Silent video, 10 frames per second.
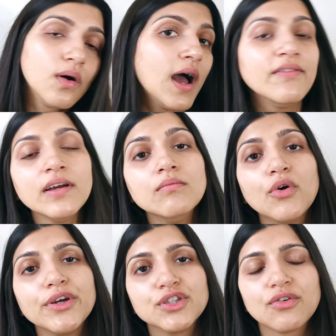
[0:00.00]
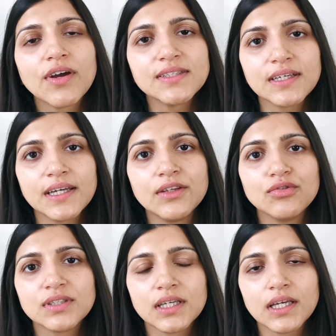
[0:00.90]
having a moisturizer in
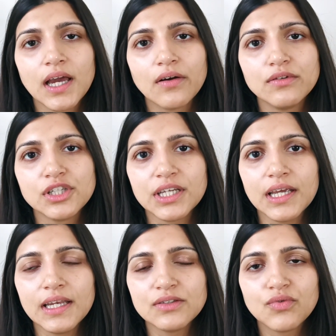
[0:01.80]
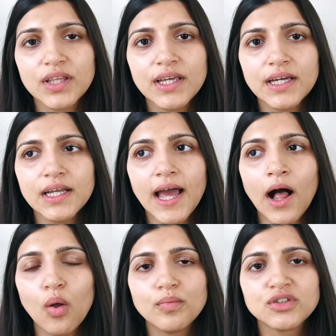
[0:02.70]
your skincare routine is really going to
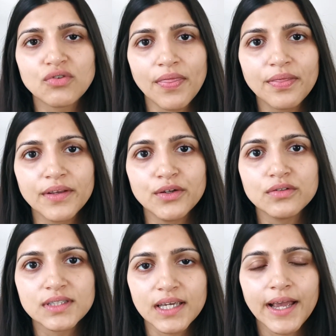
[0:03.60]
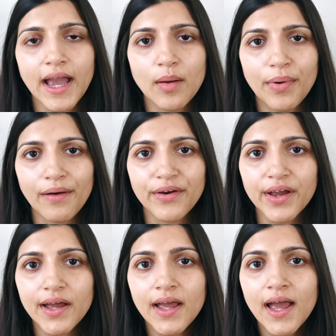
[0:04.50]
help strengthen your skincare
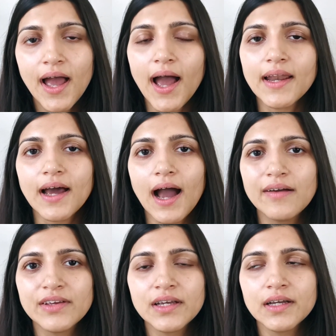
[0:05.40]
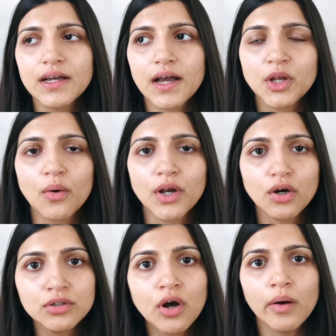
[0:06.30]
barrier, and having an
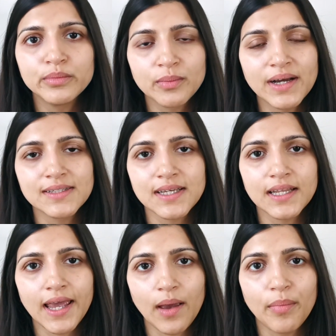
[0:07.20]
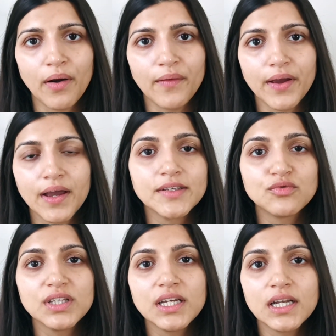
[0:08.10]
uncompromised skincare barrier is
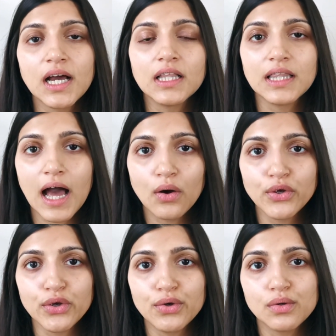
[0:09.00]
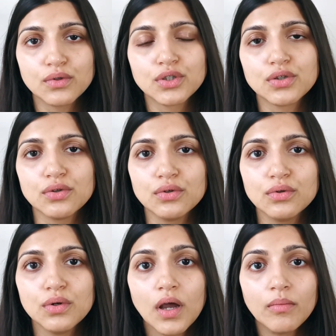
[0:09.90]
really going to allow you
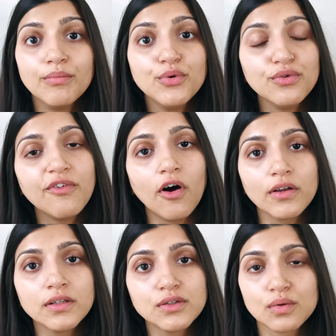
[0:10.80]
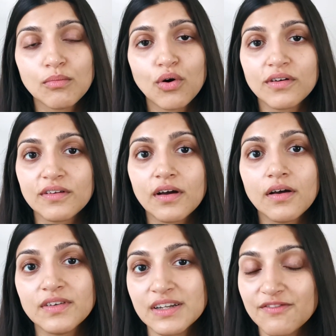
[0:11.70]
to move on to a more
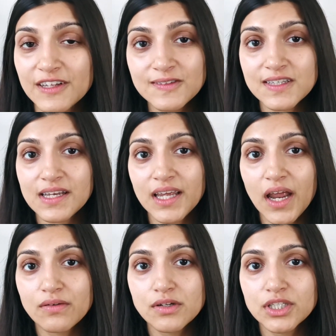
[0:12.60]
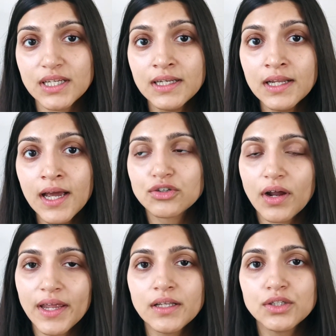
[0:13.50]
of an advanced skincare routine.
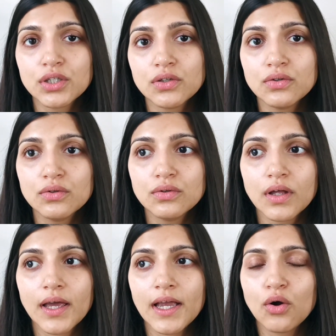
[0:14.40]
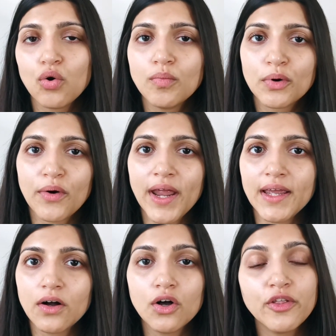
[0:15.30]
Trying to
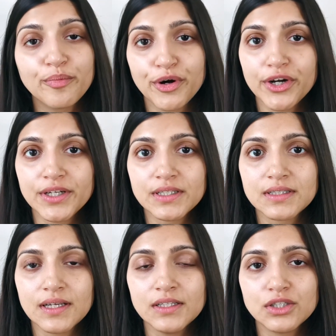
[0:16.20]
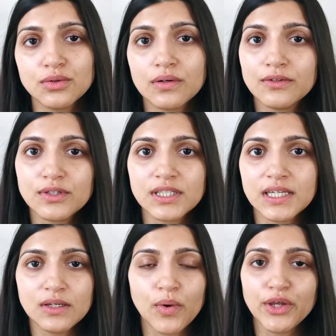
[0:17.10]
incorporate other products into a
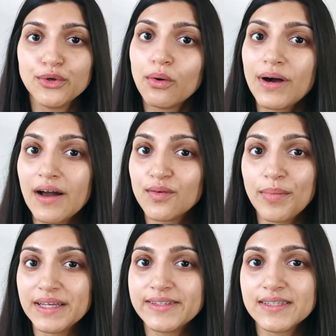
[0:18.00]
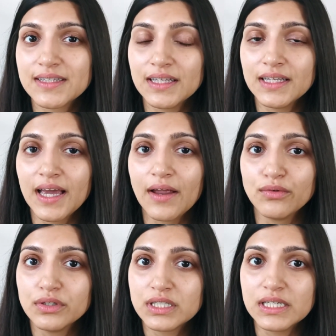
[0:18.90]
routine where you don't have a basic skincare
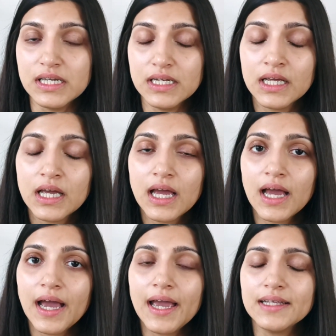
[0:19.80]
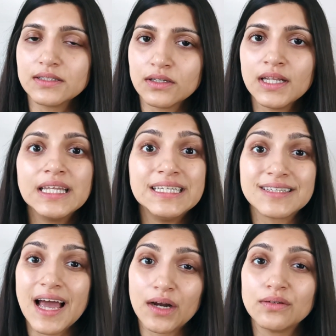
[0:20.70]
routine, it's going to lead
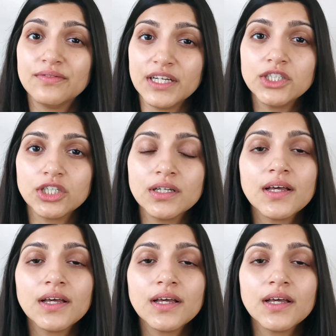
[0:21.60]
to aggravation,